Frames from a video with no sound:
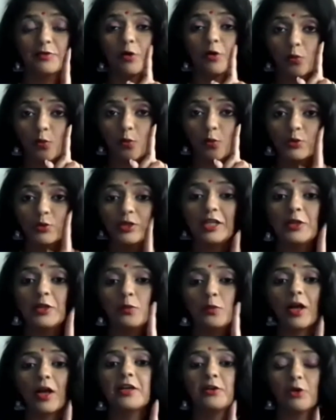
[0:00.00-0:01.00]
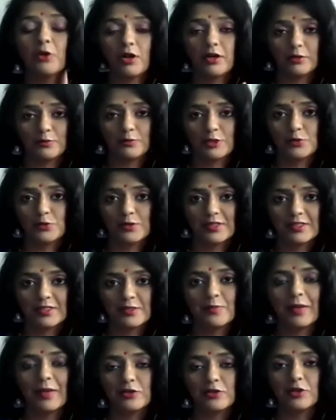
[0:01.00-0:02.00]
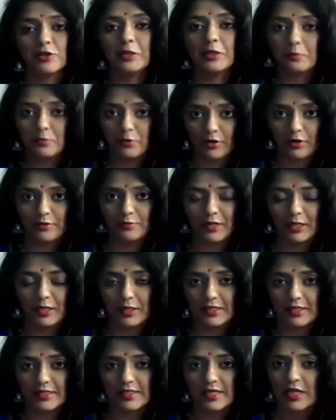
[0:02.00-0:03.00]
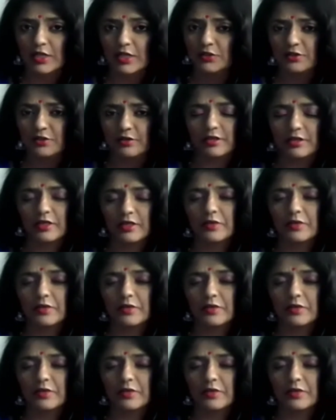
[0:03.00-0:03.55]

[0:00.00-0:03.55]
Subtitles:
This is for only $1 which was spent on employee wellness.